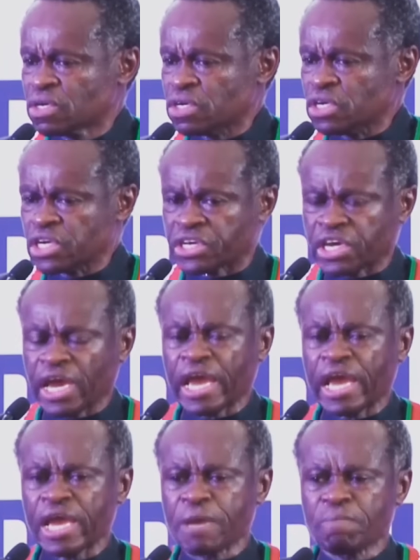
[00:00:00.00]
He
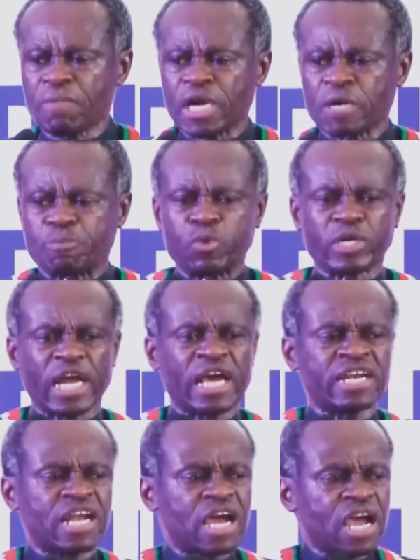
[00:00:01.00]
came and put a
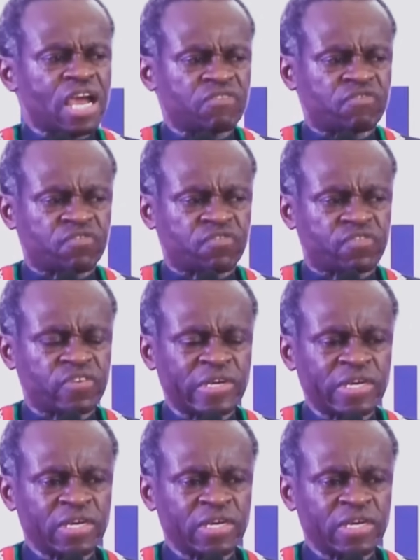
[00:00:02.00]
knife